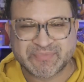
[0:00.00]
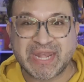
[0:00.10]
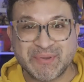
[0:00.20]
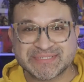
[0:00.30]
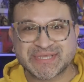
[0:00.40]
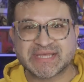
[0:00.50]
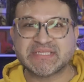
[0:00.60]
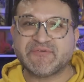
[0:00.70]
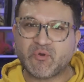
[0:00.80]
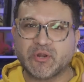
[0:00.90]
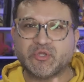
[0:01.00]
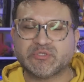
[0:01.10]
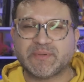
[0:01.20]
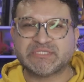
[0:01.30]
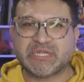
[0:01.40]
Anyways, guys, if you are new
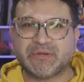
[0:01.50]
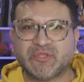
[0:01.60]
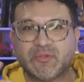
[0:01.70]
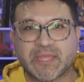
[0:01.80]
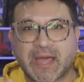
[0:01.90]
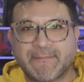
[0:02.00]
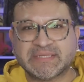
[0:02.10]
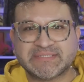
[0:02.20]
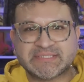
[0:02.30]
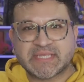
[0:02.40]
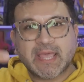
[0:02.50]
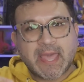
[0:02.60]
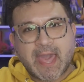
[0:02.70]
to my channel and you like hot messes,